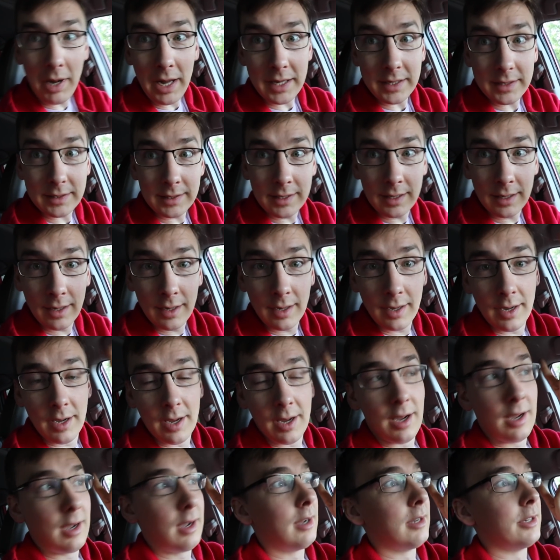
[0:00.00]
But
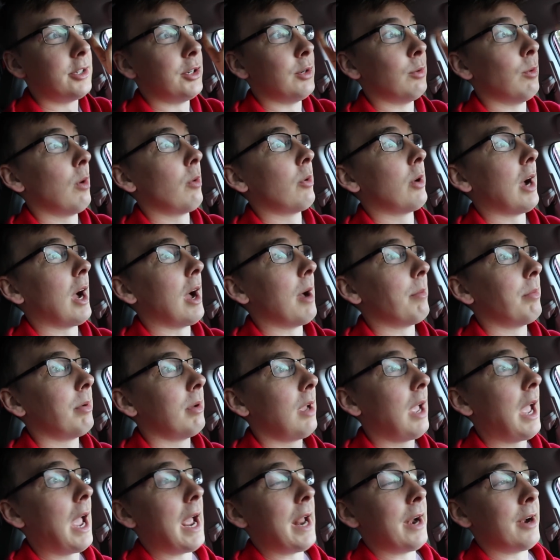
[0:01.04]
she woke up
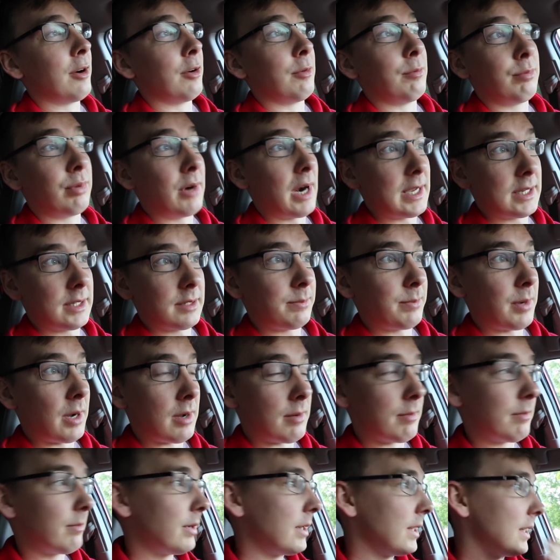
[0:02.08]
and her breast
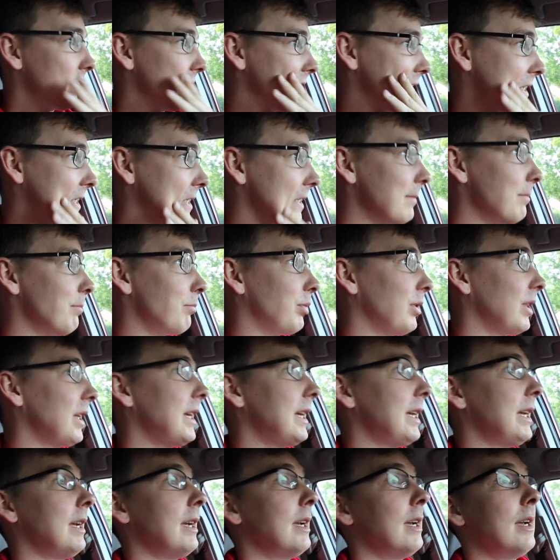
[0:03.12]
pump
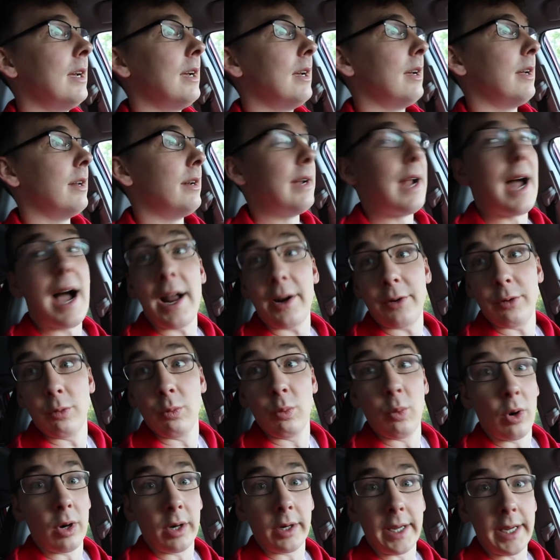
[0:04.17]
simply not
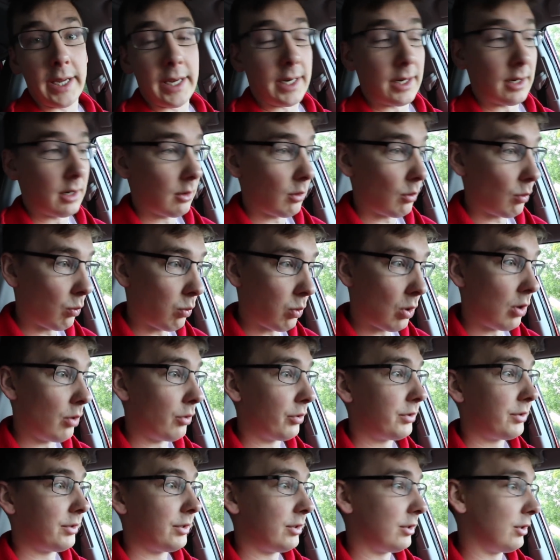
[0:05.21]
working,
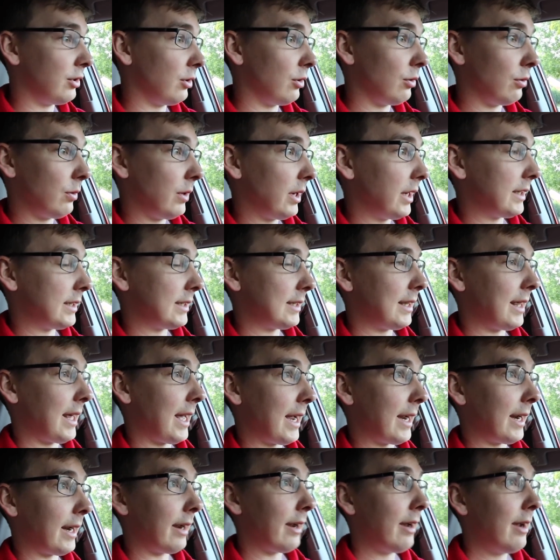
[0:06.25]
won't do its
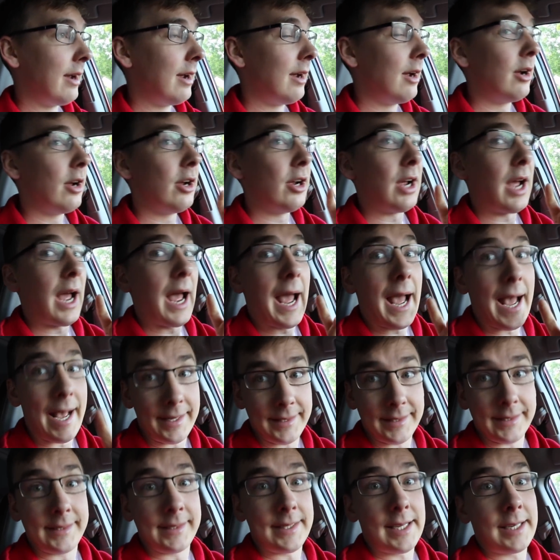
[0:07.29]
thing.
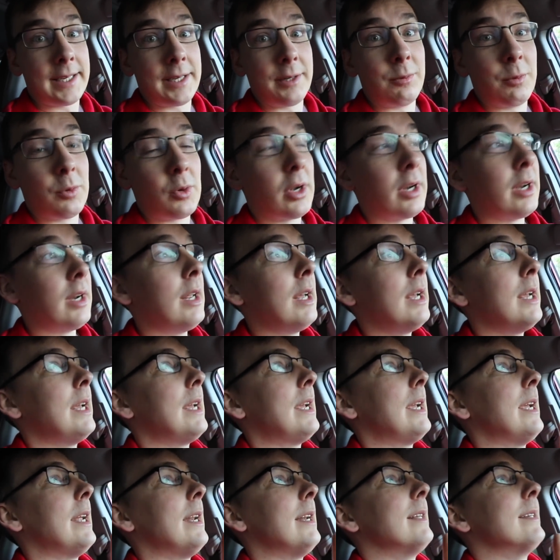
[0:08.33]
Has a second one,
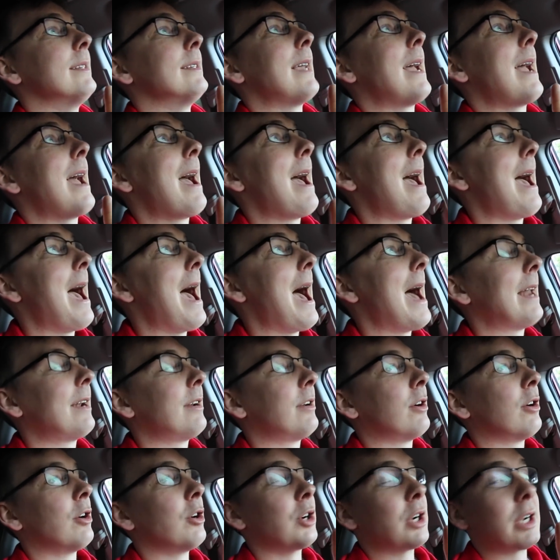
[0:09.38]
it is
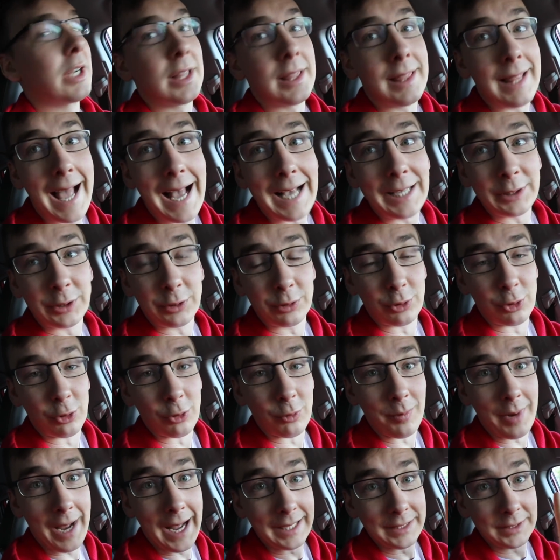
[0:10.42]
at her
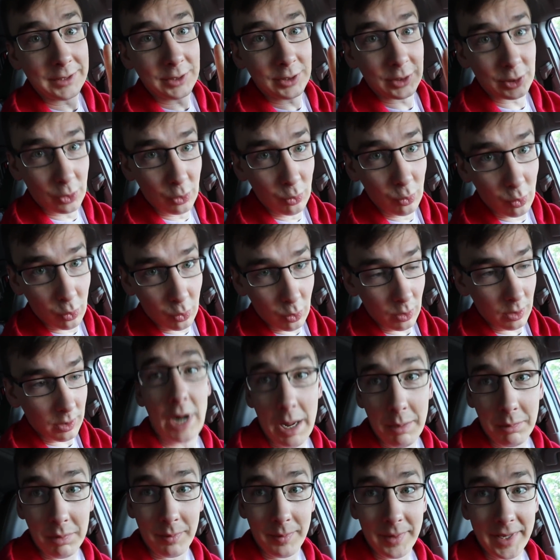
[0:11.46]
classroom at school.
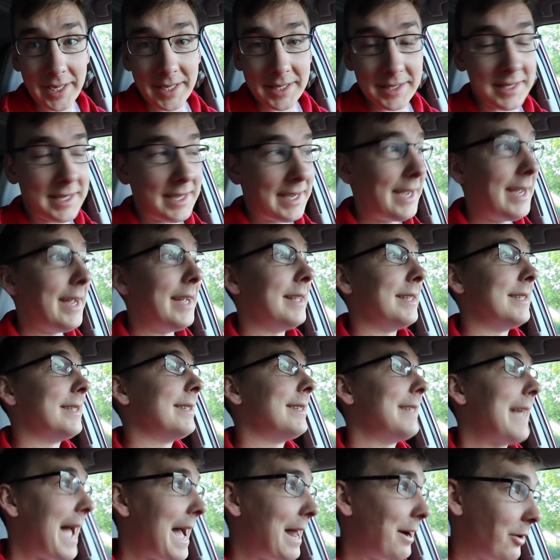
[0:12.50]
Problem is, it's
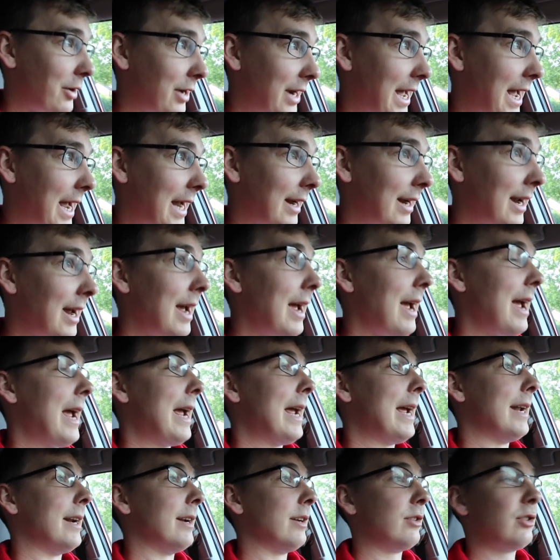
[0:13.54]
Saturday
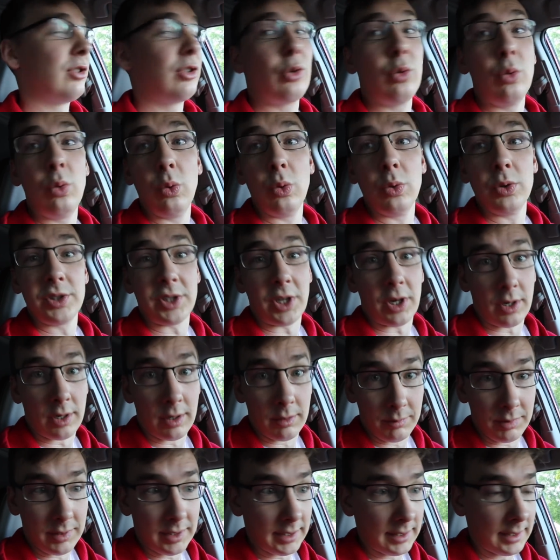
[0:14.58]
and schools are
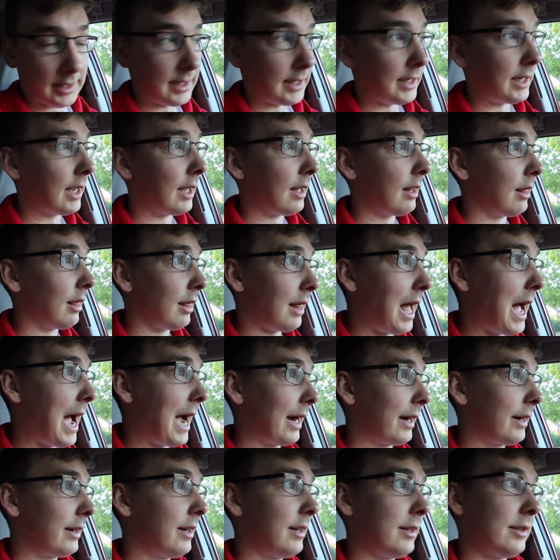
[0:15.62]
completely
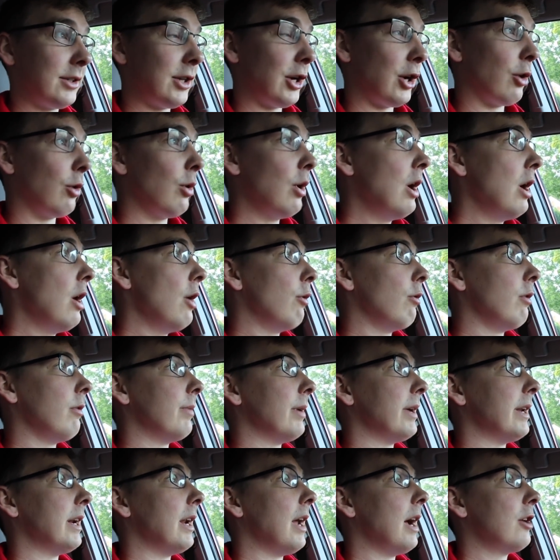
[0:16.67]
locked. So we've
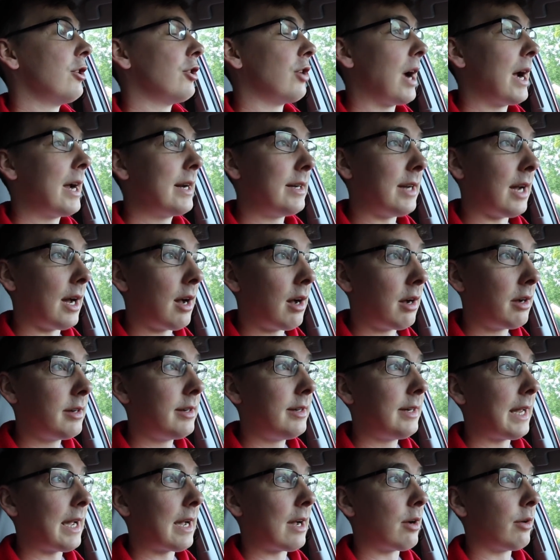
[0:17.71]
been trying to
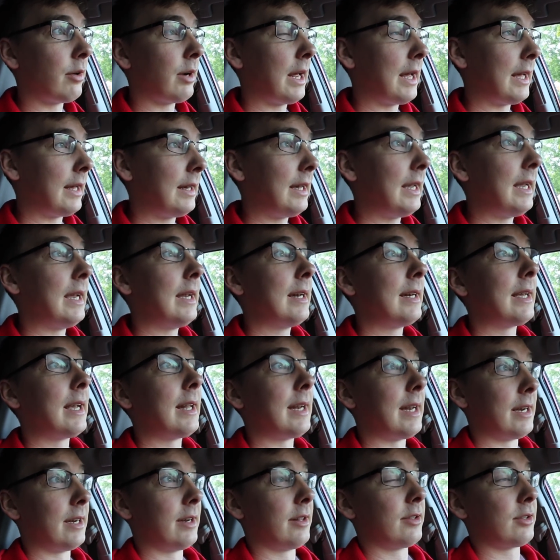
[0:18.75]
hunt down a key to
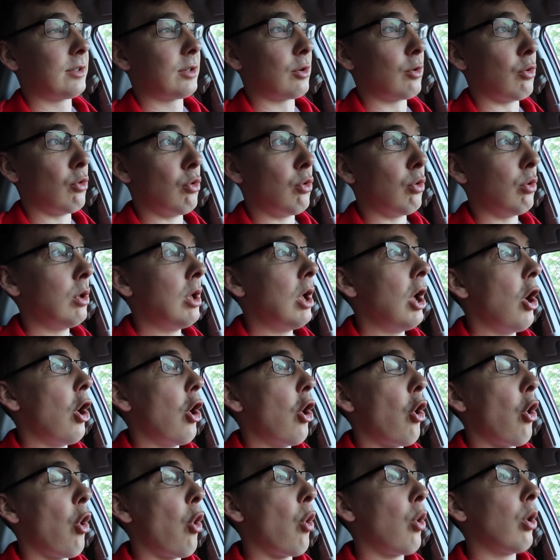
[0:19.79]
get into the school
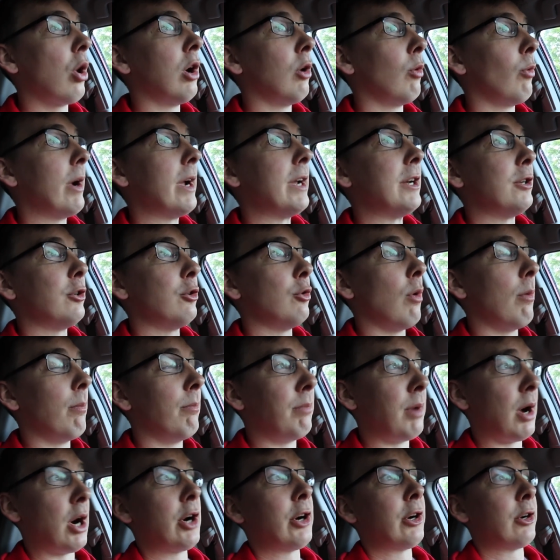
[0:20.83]
or a way to
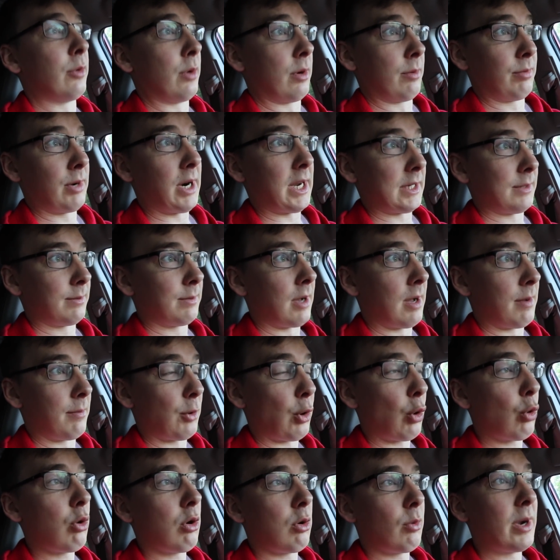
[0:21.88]
borrow a breast pump,
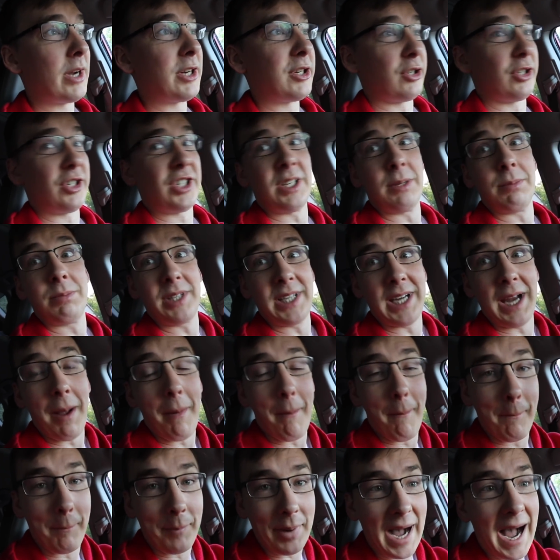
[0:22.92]
or a way to simply
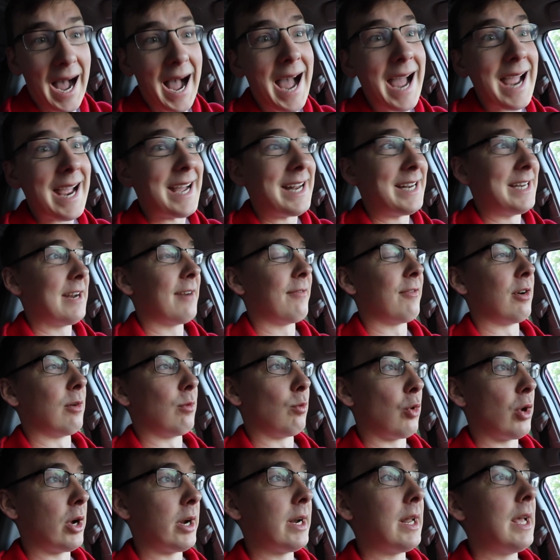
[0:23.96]
buy a different
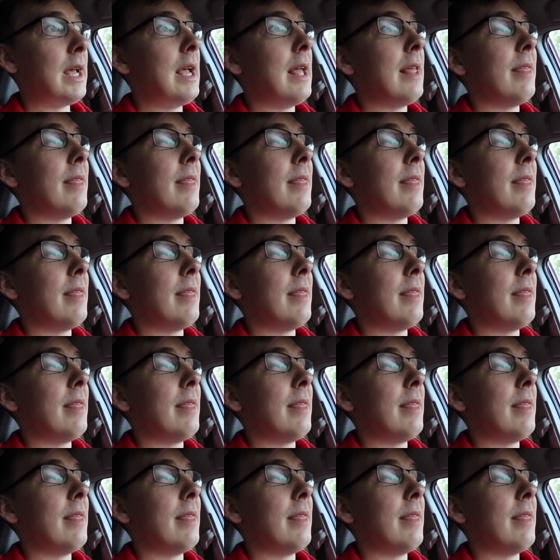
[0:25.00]
one.